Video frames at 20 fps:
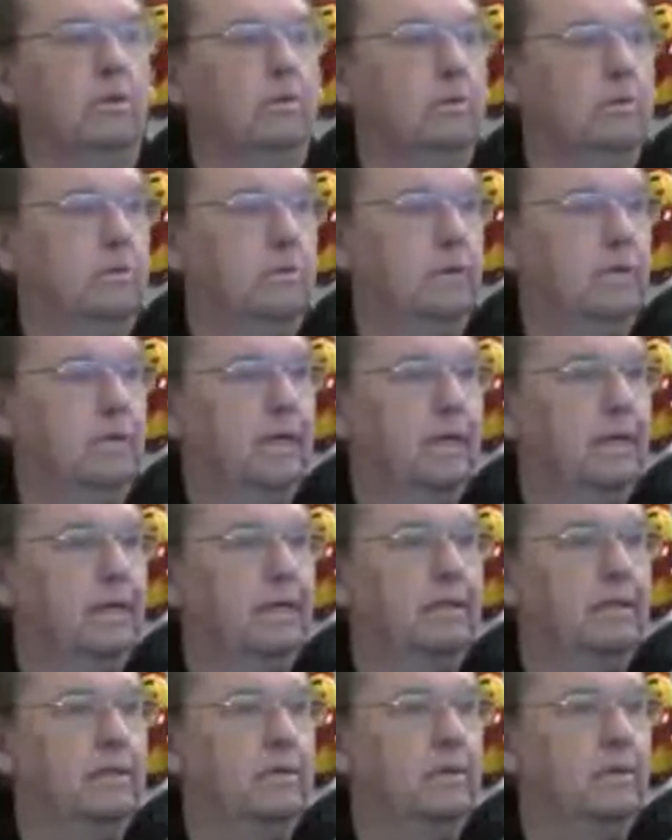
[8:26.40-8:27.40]

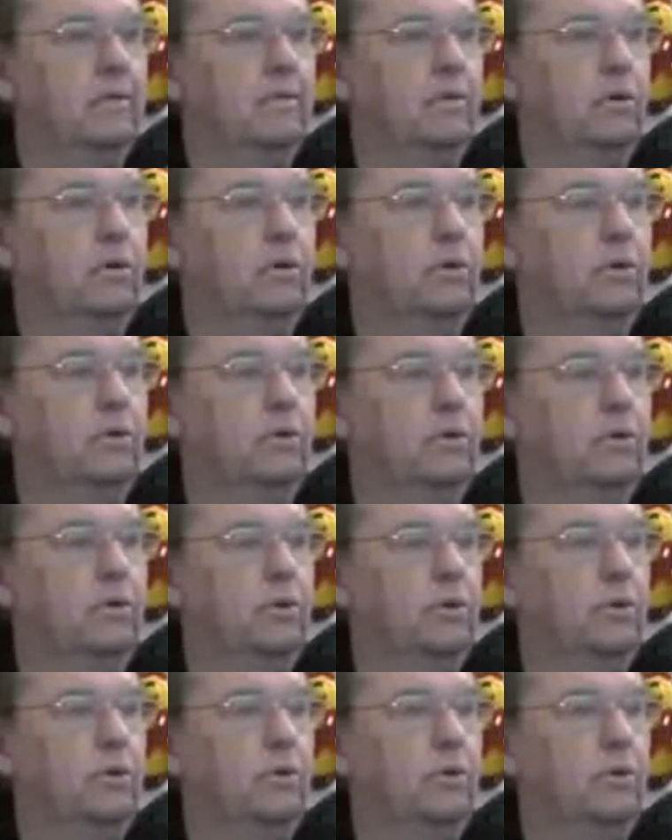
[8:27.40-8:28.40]
is, of course,
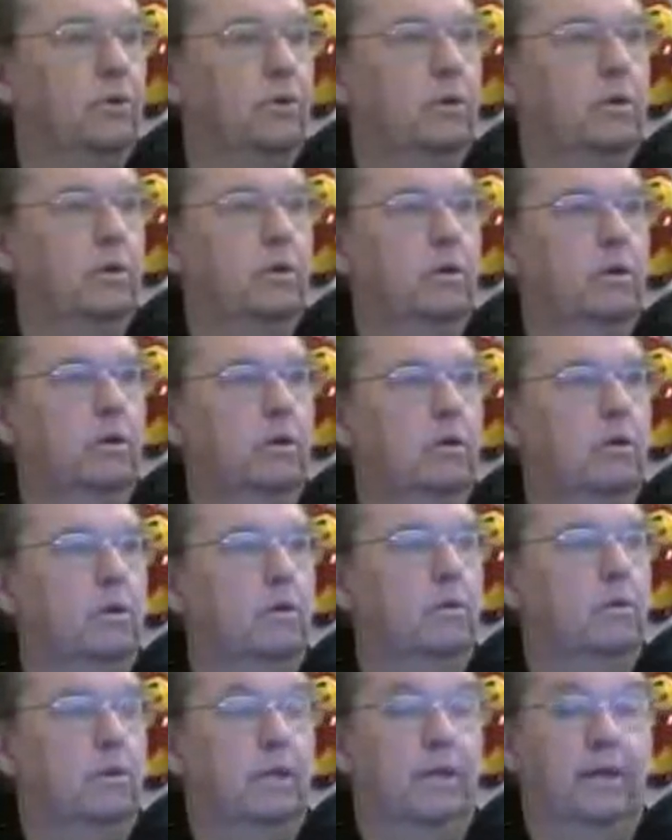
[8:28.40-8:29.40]
to...
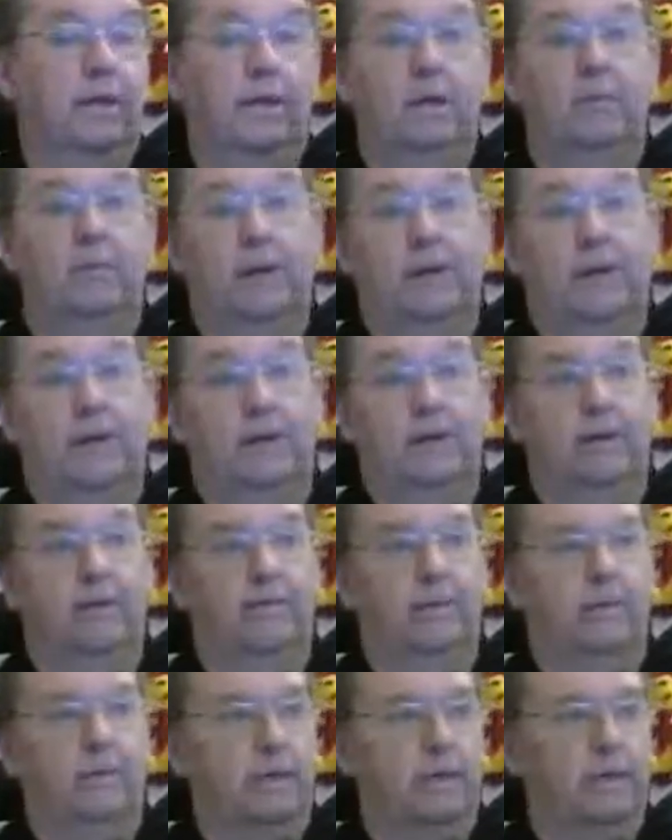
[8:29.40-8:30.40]
Well, there are many of
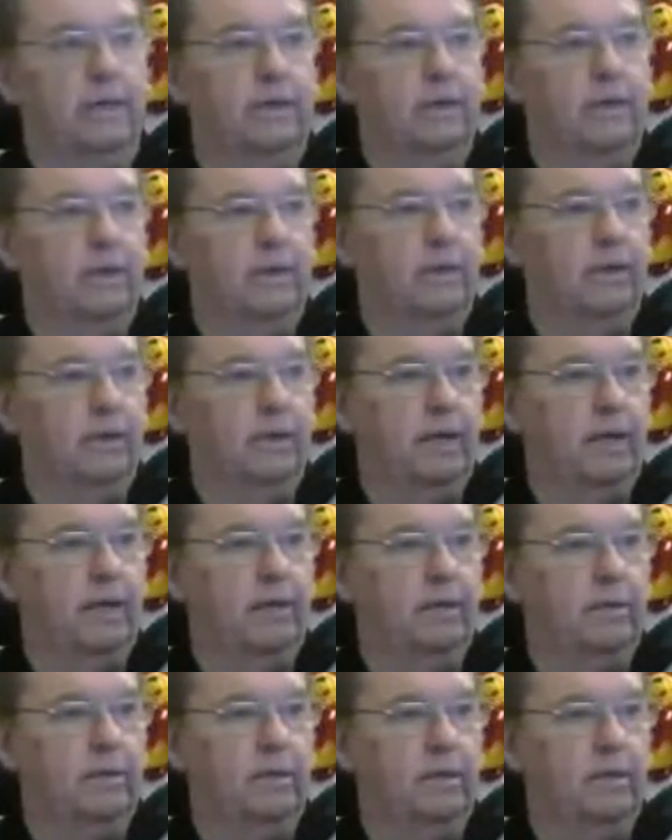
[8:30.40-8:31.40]
them, I can tell you
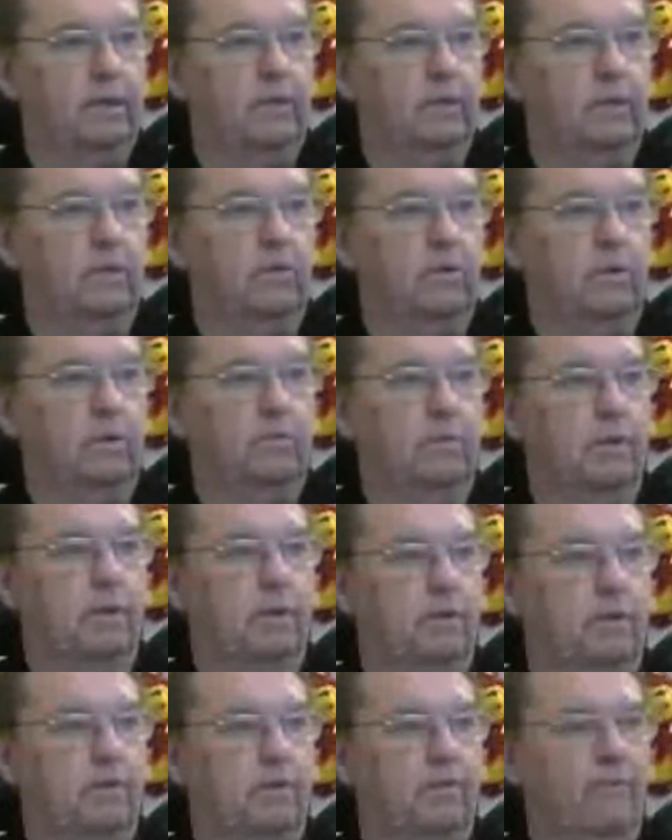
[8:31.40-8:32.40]
that. Let's go up here.
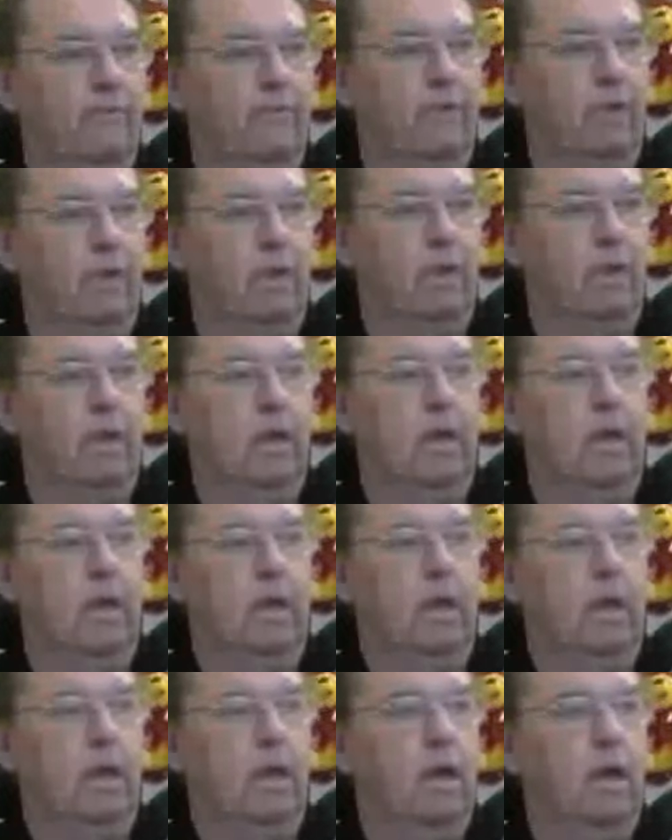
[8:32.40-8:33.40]

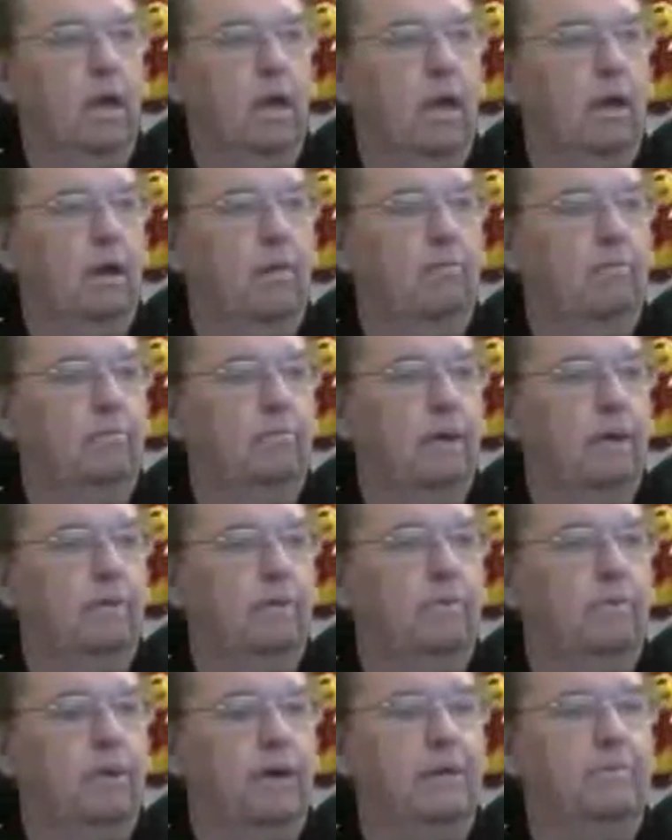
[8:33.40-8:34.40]
My
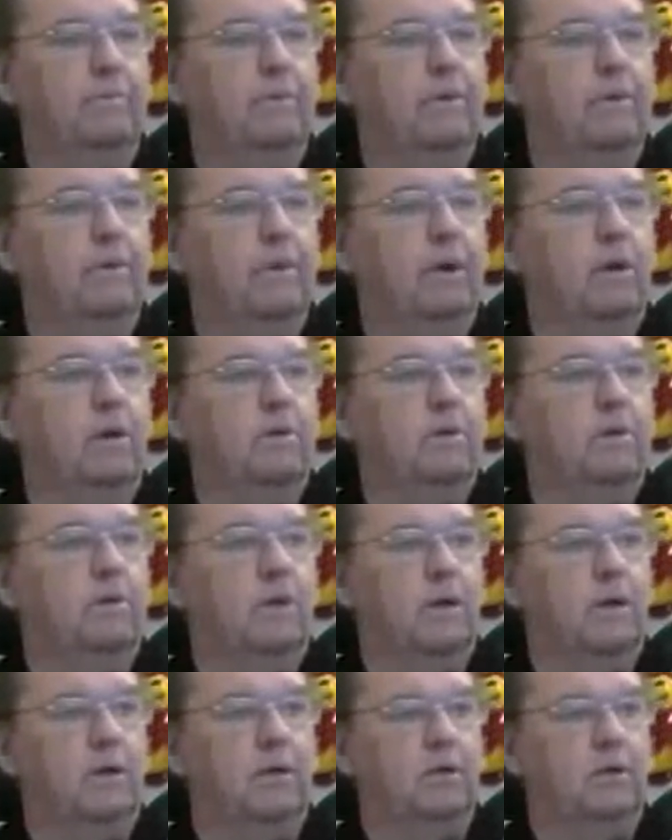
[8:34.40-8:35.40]
primary goals
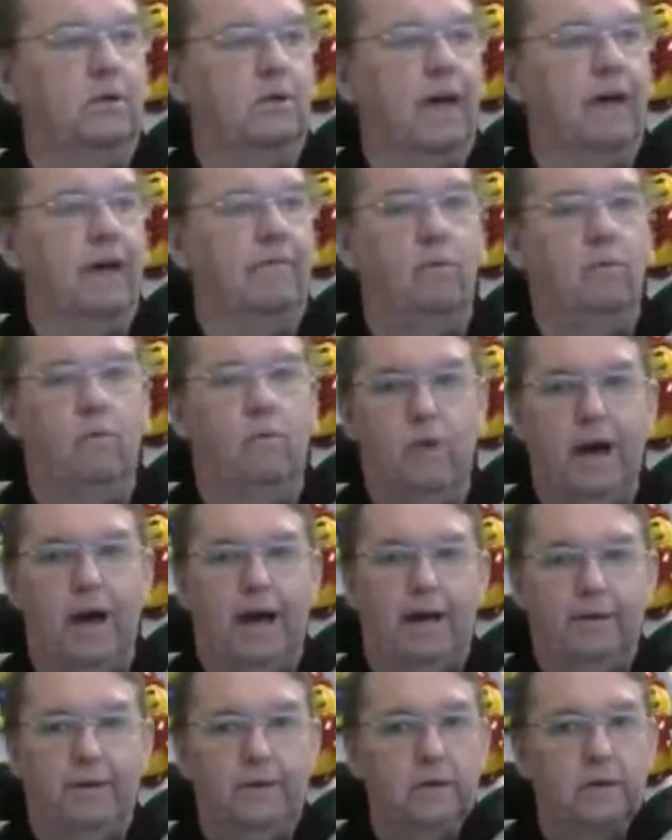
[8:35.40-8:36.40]
are to have
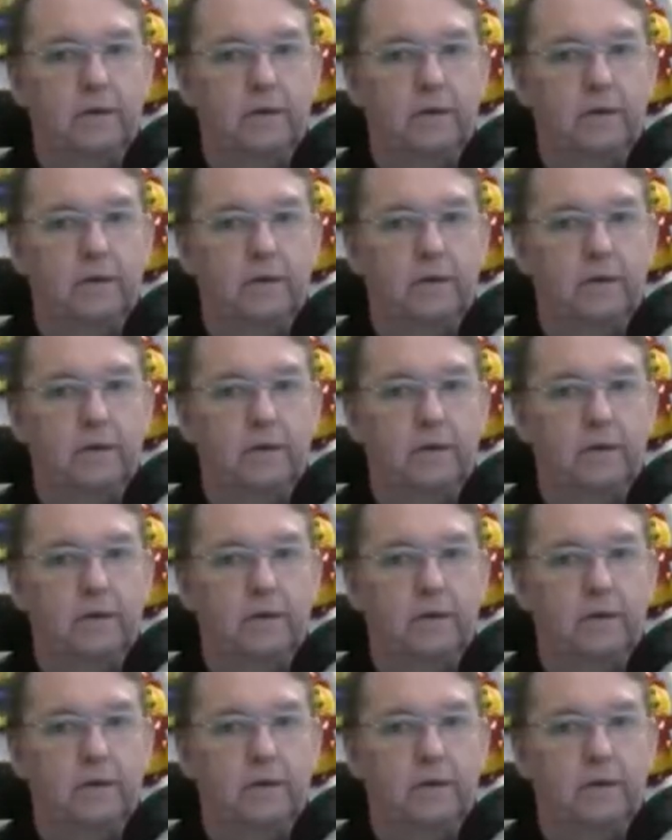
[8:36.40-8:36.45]
one